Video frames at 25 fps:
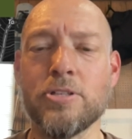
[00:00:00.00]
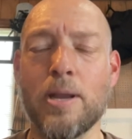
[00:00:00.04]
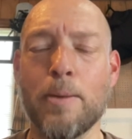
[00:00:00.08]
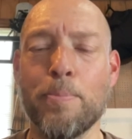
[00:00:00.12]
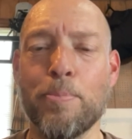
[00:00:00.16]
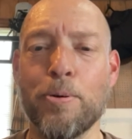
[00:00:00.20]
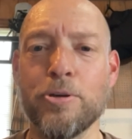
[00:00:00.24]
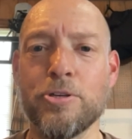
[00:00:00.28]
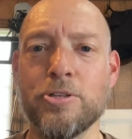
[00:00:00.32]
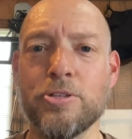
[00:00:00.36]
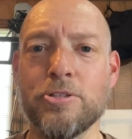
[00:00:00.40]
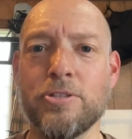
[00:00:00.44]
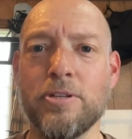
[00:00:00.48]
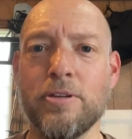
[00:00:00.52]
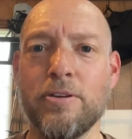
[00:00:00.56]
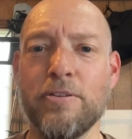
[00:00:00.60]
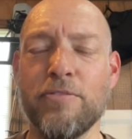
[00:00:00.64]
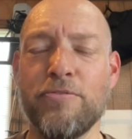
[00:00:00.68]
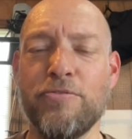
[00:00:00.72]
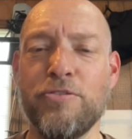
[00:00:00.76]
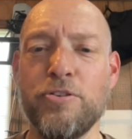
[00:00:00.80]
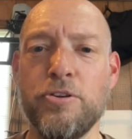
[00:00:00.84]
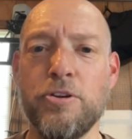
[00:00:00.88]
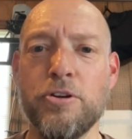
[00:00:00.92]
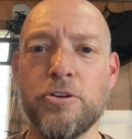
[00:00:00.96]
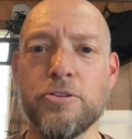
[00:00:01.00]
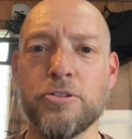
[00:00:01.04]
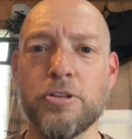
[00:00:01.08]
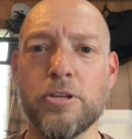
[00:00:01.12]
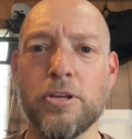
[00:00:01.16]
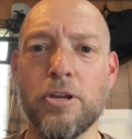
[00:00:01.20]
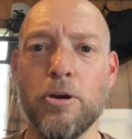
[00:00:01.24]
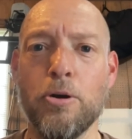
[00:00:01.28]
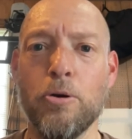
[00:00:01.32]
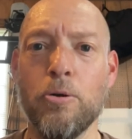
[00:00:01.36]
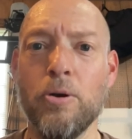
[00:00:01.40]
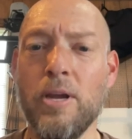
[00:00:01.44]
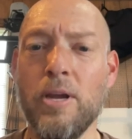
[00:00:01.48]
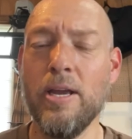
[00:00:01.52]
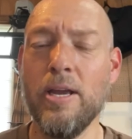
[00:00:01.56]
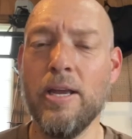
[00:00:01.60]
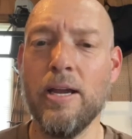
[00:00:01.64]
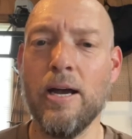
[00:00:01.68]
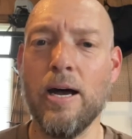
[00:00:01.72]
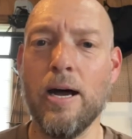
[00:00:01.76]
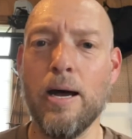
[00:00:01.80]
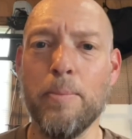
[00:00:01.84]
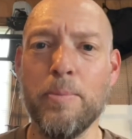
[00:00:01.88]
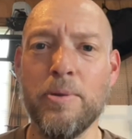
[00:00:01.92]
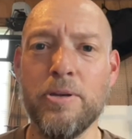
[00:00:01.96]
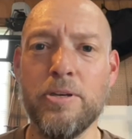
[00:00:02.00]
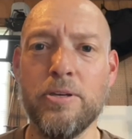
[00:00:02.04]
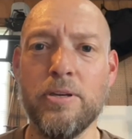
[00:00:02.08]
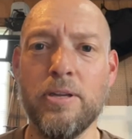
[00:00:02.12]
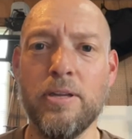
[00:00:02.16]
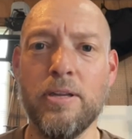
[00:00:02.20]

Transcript: I purchased it a few years ago um, and,